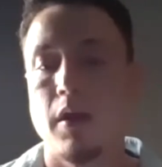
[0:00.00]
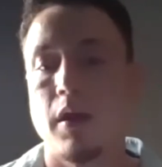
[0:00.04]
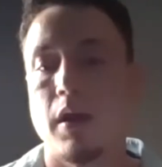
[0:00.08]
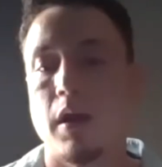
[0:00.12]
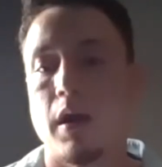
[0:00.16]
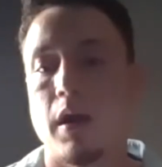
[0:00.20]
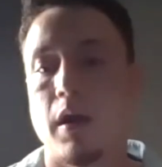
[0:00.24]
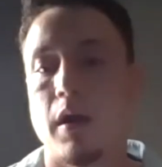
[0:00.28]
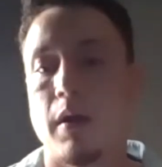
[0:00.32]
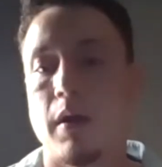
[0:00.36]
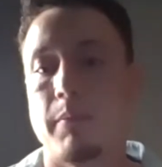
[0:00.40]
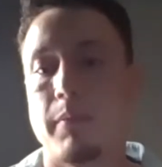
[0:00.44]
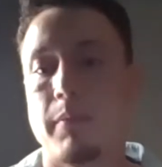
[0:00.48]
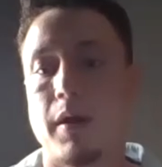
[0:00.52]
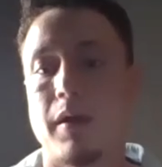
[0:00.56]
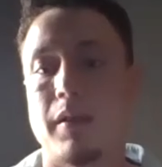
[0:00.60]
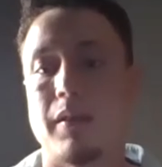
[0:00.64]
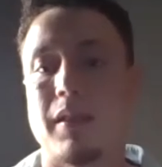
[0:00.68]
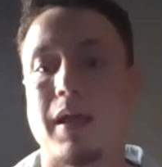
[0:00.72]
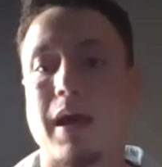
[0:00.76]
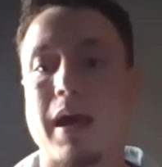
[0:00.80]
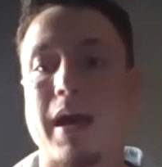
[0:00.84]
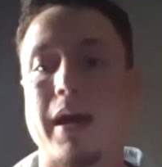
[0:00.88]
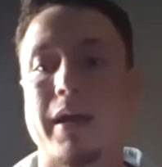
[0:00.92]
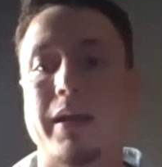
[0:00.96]
A
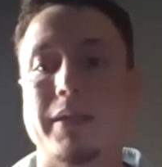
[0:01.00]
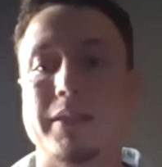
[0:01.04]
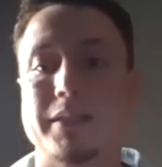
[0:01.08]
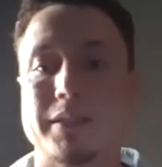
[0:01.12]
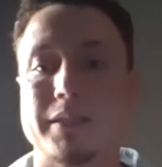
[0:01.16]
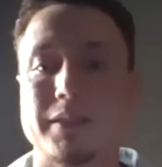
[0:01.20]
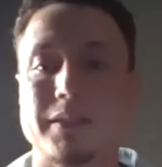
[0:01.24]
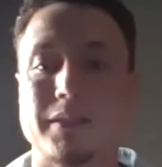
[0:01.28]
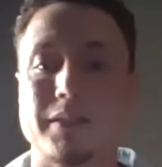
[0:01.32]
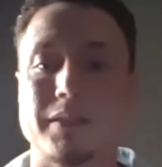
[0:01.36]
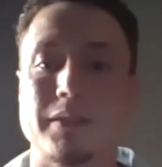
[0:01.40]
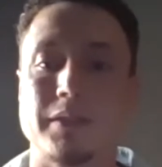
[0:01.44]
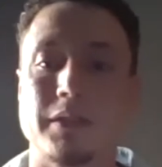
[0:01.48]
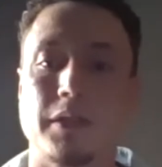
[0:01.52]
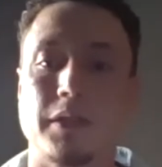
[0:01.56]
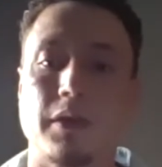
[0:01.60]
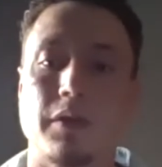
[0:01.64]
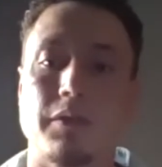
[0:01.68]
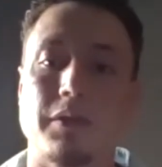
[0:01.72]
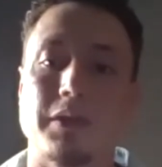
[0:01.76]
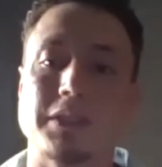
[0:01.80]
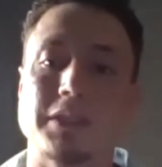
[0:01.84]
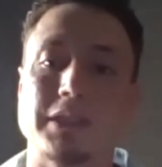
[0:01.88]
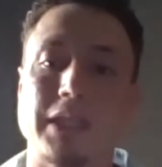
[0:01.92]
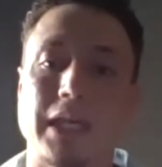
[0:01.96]
lot is,
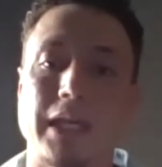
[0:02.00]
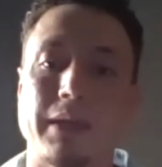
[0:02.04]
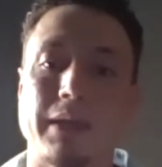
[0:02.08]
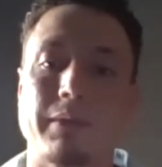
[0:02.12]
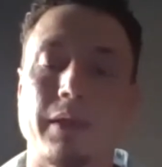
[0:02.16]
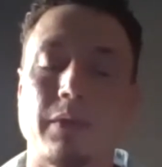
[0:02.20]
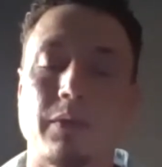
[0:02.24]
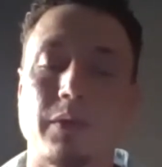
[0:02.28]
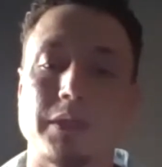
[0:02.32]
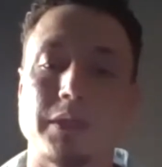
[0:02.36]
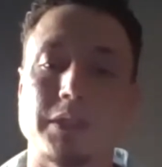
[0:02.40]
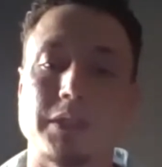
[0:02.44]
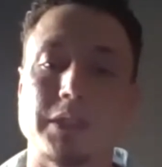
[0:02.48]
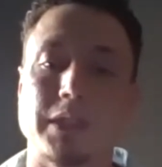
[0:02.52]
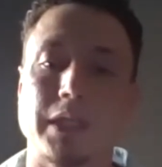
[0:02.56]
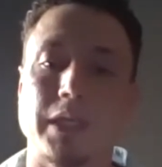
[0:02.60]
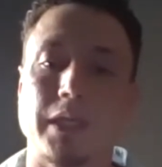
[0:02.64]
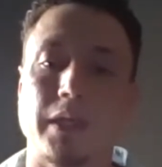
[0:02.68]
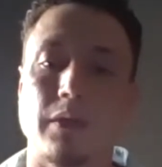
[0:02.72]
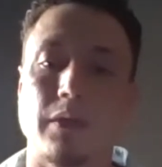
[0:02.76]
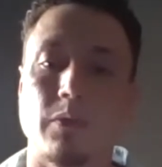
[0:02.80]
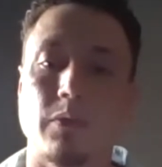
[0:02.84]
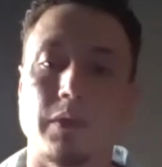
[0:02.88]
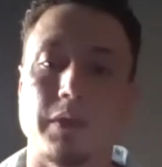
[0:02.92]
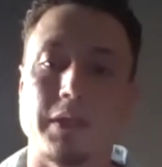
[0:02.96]
the same that we're
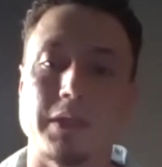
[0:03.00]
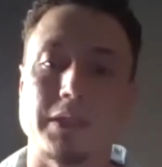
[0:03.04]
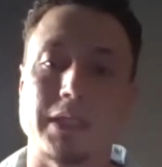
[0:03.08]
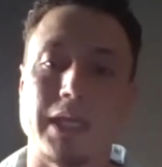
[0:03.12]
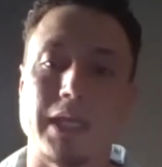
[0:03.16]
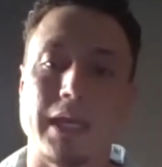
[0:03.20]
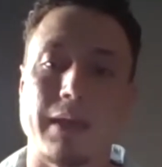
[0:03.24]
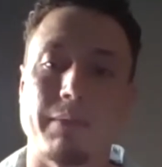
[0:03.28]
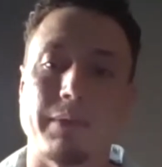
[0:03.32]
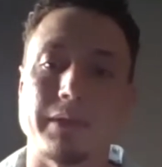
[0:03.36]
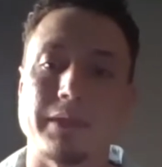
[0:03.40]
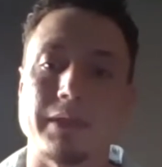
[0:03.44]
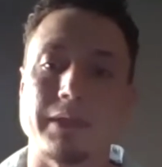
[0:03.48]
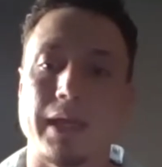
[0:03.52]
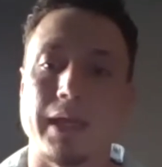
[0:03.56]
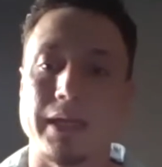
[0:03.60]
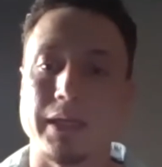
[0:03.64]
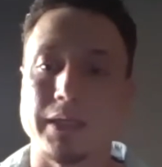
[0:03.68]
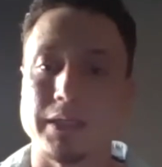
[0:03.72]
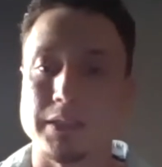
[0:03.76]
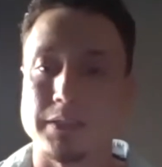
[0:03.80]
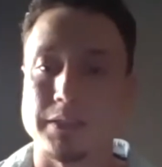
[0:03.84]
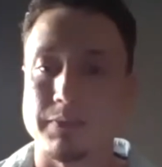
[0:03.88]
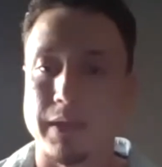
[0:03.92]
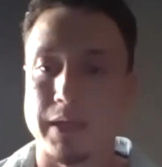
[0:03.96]
seeing with this
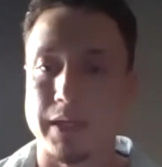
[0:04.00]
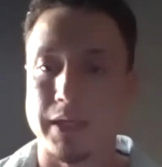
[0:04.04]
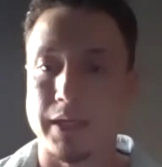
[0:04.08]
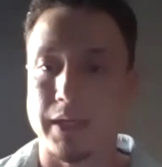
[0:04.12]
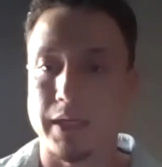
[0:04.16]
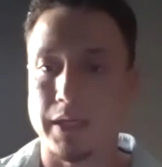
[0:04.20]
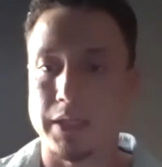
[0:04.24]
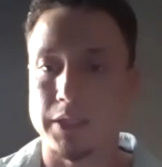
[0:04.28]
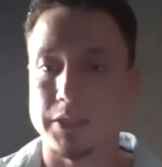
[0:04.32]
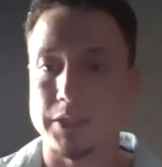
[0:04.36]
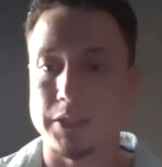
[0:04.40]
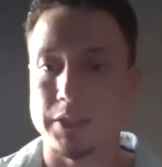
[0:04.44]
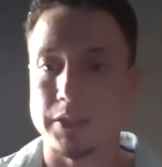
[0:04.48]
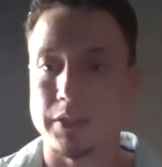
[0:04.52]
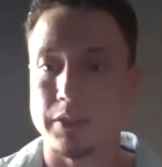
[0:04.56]
hepatitis medication